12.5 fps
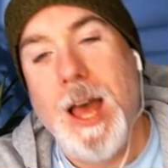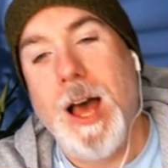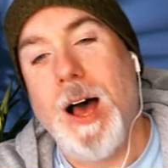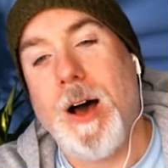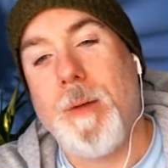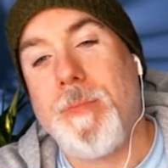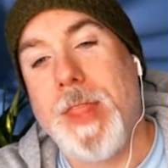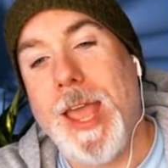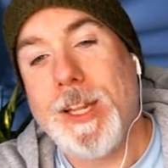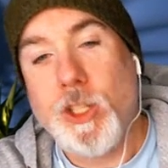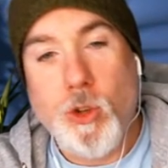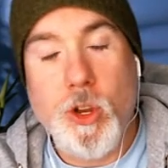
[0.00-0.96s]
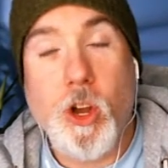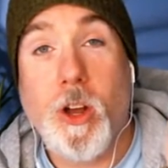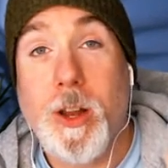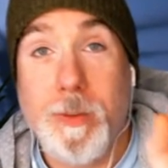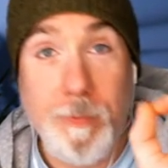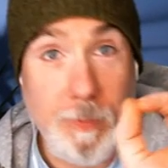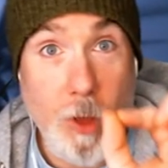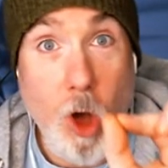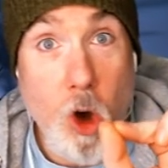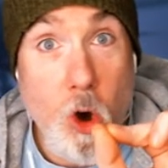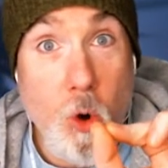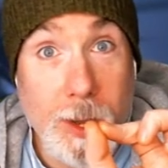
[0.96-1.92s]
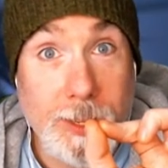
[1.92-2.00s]
And so you're going to
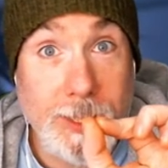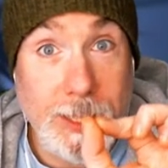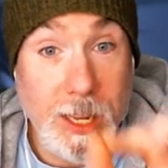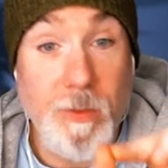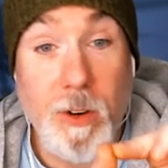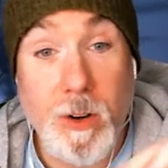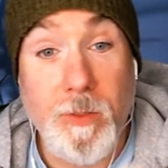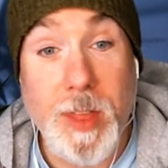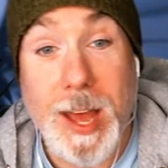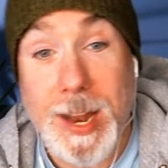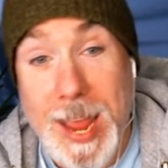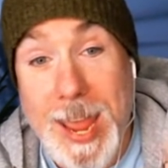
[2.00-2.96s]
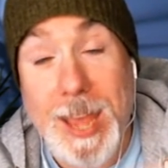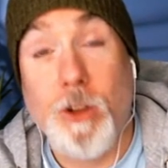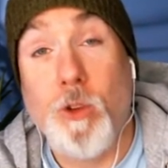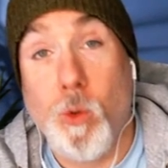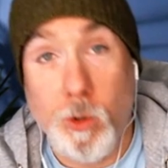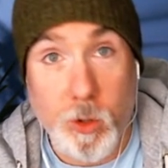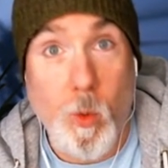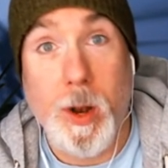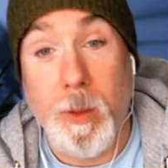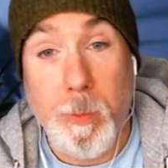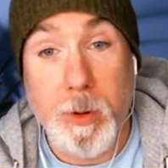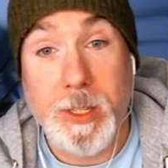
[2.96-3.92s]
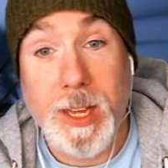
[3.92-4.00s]
owe a sliver of that annual
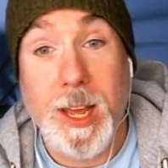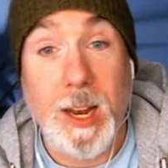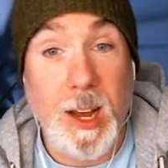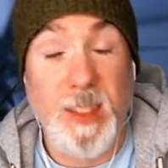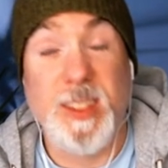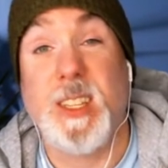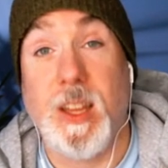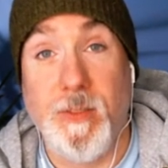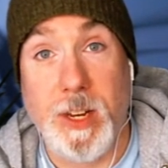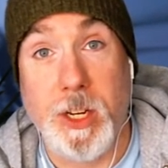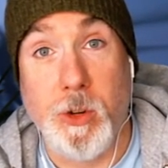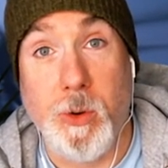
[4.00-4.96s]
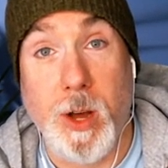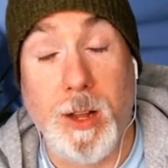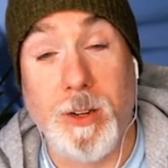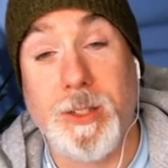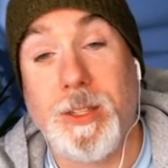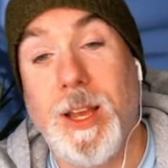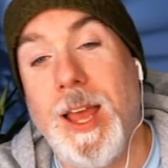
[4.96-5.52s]
20% on the $72.